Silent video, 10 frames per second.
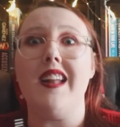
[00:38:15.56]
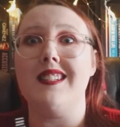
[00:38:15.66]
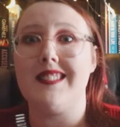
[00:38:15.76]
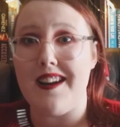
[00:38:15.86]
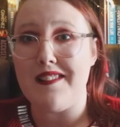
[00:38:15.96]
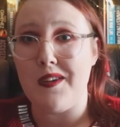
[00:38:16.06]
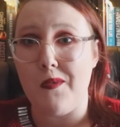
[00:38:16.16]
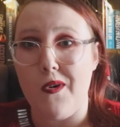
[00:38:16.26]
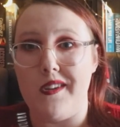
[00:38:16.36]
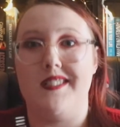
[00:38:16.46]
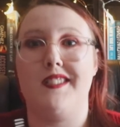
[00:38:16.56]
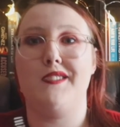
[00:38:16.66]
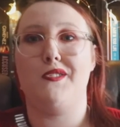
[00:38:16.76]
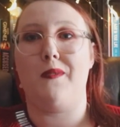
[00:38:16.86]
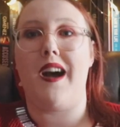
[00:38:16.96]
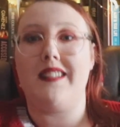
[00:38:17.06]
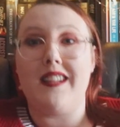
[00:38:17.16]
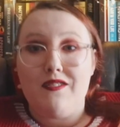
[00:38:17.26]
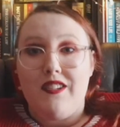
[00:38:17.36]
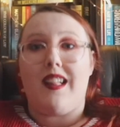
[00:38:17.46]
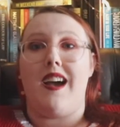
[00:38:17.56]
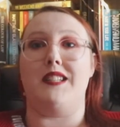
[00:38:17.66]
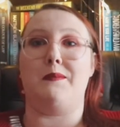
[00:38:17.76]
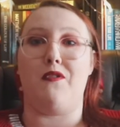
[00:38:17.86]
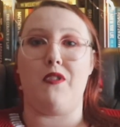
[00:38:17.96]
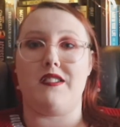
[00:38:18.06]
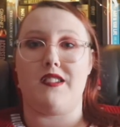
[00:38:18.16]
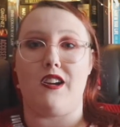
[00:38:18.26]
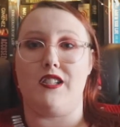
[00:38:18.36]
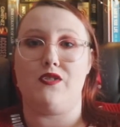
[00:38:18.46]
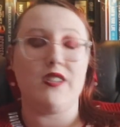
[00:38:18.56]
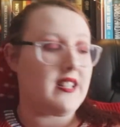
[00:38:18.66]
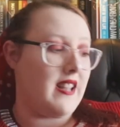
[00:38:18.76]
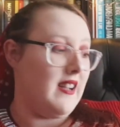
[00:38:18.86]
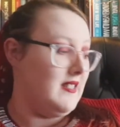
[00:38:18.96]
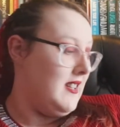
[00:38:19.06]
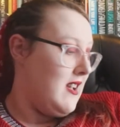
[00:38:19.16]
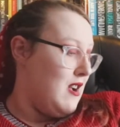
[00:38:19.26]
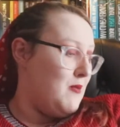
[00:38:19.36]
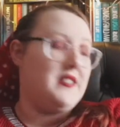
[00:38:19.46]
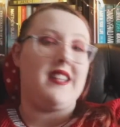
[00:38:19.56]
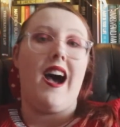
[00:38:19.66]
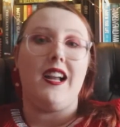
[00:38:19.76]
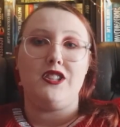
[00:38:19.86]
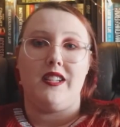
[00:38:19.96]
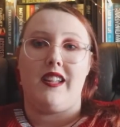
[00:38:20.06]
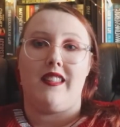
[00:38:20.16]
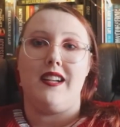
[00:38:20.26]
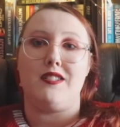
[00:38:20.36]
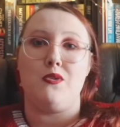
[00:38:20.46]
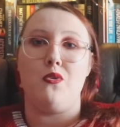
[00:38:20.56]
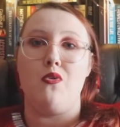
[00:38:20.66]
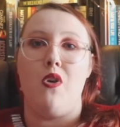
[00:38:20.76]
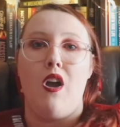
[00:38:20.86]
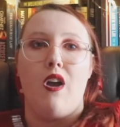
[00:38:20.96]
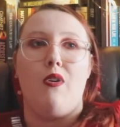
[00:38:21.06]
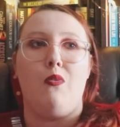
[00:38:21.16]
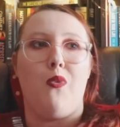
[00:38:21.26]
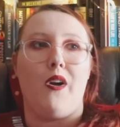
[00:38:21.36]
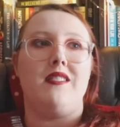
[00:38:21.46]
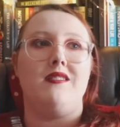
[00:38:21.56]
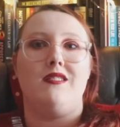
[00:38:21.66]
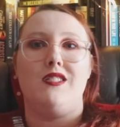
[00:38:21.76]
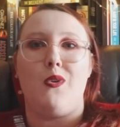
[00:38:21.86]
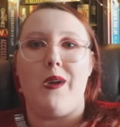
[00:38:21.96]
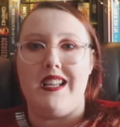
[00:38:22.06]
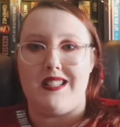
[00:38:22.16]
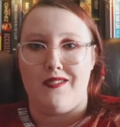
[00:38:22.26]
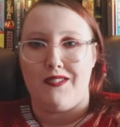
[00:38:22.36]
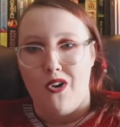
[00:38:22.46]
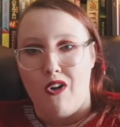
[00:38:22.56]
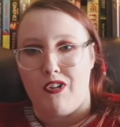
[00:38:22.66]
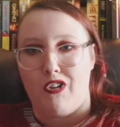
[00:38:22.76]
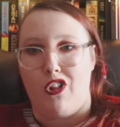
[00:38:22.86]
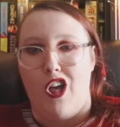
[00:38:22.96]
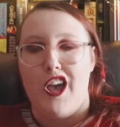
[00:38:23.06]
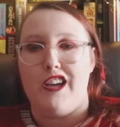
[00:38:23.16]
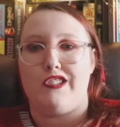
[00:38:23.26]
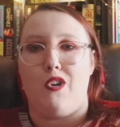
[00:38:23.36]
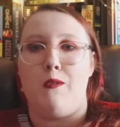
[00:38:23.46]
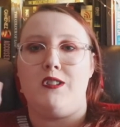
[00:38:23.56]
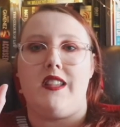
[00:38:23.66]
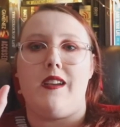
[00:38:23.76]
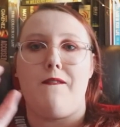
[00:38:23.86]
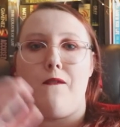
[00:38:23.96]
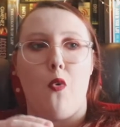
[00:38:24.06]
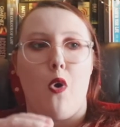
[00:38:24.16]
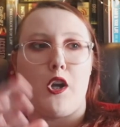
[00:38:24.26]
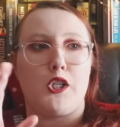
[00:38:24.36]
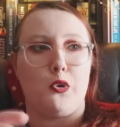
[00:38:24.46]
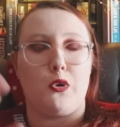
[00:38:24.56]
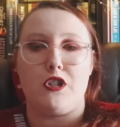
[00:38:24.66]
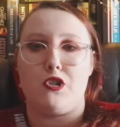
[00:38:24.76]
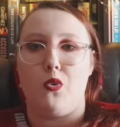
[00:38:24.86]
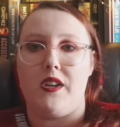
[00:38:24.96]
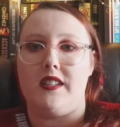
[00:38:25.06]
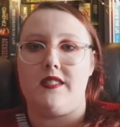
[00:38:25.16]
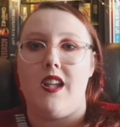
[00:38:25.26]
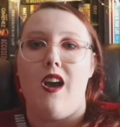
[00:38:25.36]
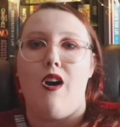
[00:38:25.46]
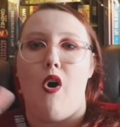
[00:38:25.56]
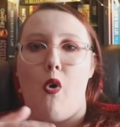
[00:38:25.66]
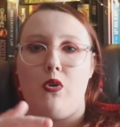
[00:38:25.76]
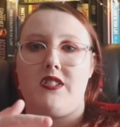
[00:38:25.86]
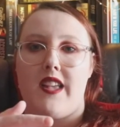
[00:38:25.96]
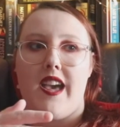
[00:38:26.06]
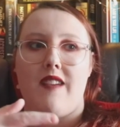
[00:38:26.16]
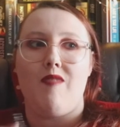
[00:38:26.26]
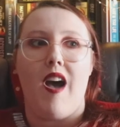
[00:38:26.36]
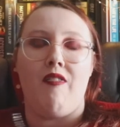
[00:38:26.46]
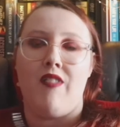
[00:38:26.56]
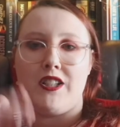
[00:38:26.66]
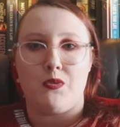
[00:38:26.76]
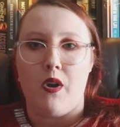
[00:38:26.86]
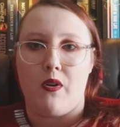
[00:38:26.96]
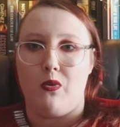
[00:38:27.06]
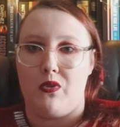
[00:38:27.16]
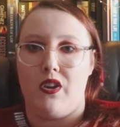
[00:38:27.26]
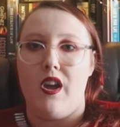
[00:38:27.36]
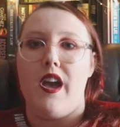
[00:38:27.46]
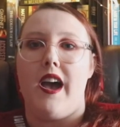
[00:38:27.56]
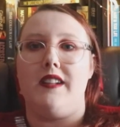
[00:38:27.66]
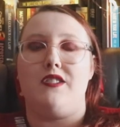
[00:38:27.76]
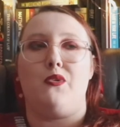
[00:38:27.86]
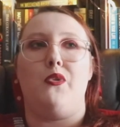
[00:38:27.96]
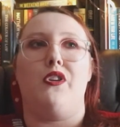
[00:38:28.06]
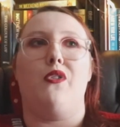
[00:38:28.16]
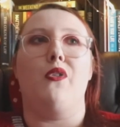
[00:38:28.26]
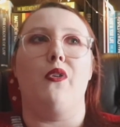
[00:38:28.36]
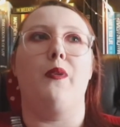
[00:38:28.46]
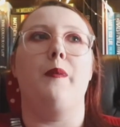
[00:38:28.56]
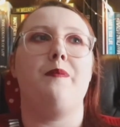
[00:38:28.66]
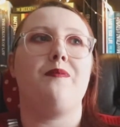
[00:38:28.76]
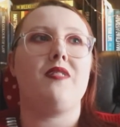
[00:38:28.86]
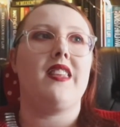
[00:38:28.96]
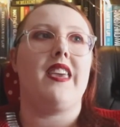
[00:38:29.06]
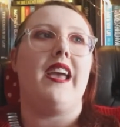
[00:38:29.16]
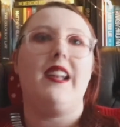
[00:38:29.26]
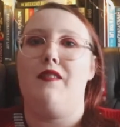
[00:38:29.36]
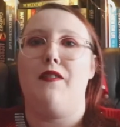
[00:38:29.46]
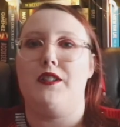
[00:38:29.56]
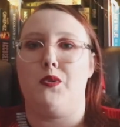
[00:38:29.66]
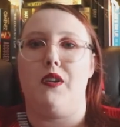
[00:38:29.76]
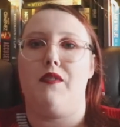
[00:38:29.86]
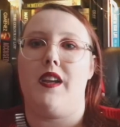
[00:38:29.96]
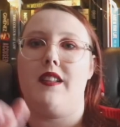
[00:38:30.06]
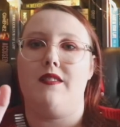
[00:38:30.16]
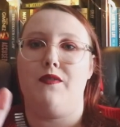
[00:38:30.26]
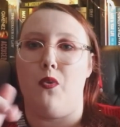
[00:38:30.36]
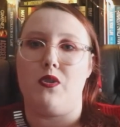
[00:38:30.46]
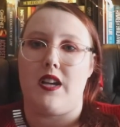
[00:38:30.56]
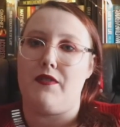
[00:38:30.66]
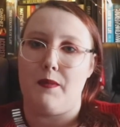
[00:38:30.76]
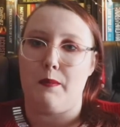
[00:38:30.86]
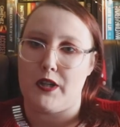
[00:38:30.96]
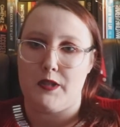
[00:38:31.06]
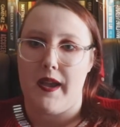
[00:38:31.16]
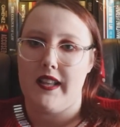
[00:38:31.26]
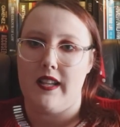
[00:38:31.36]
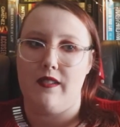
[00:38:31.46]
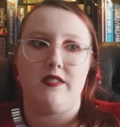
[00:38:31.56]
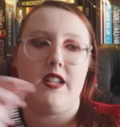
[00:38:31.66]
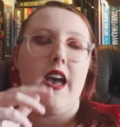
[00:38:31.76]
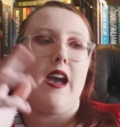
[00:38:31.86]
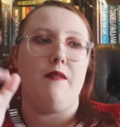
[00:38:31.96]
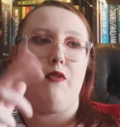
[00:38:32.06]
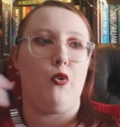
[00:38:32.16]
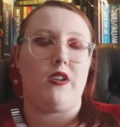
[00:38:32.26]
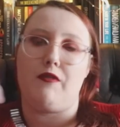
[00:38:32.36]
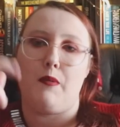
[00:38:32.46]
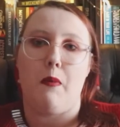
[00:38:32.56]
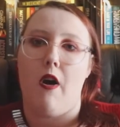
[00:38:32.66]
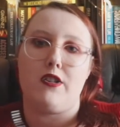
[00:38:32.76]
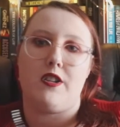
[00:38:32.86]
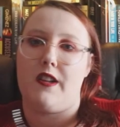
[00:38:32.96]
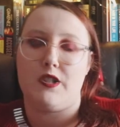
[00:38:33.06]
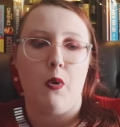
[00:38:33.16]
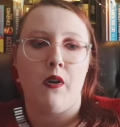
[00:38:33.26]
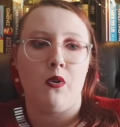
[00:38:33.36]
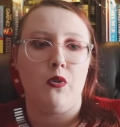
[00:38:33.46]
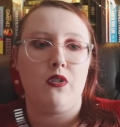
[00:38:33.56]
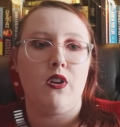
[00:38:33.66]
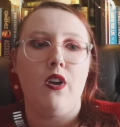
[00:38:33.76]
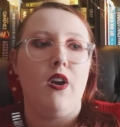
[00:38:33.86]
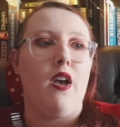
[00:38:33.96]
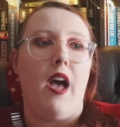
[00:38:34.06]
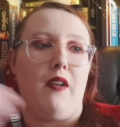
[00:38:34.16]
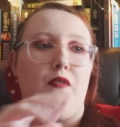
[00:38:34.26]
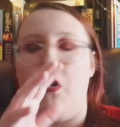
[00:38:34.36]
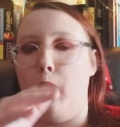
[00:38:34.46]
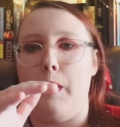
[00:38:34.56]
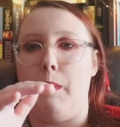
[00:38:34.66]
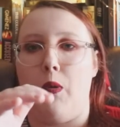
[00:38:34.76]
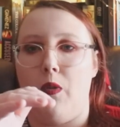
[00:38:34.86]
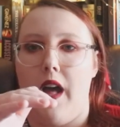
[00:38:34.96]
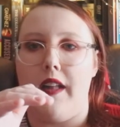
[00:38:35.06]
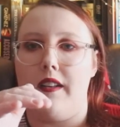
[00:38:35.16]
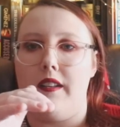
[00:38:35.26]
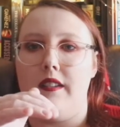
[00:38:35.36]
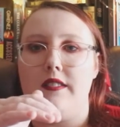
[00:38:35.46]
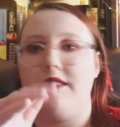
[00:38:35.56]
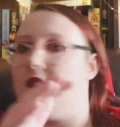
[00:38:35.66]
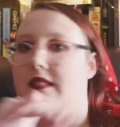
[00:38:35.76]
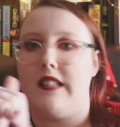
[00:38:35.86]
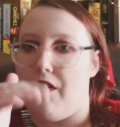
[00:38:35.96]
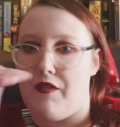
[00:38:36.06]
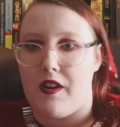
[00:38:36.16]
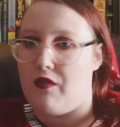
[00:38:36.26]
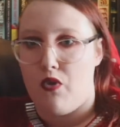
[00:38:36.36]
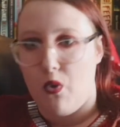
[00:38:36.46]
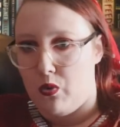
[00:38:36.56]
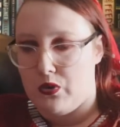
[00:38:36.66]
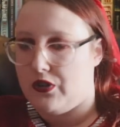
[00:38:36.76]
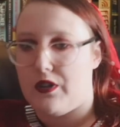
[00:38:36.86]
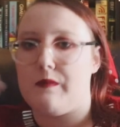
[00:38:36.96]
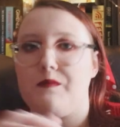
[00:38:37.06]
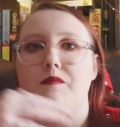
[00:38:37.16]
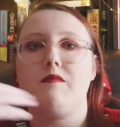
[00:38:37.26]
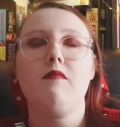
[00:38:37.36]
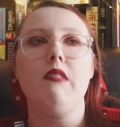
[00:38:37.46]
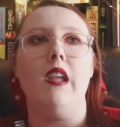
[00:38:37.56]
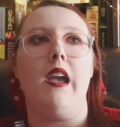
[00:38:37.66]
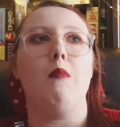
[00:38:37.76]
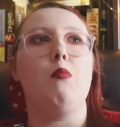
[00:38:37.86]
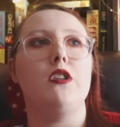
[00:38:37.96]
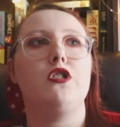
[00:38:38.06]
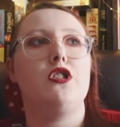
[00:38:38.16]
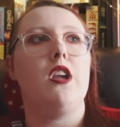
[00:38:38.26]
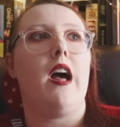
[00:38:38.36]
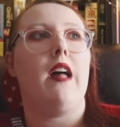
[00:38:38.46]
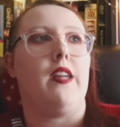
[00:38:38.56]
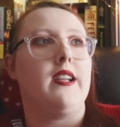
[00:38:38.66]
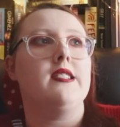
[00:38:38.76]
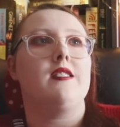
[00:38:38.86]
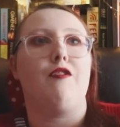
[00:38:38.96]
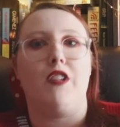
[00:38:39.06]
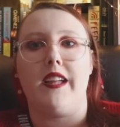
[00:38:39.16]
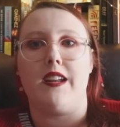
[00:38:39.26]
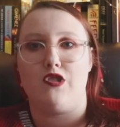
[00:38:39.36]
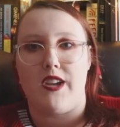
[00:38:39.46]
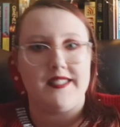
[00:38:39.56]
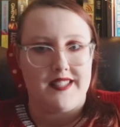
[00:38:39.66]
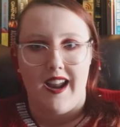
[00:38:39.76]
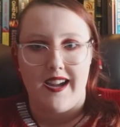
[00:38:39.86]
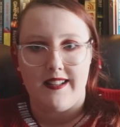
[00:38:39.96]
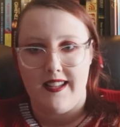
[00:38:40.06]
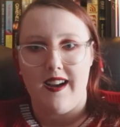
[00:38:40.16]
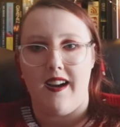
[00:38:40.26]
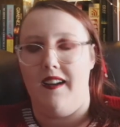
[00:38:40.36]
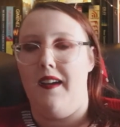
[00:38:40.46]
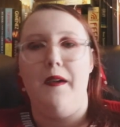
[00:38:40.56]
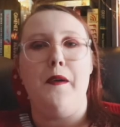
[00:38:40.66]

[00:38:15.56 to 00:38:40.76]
And it certainly was. So what I didn't realise before I started reading it was actually that it's no one cohesive novel. It's almost like 4 short stories all set in this world. And so you get it for sort of 4 different perspectives and 4 different parts of this world and 4 people in different roles. Which I think is a really interesting idea.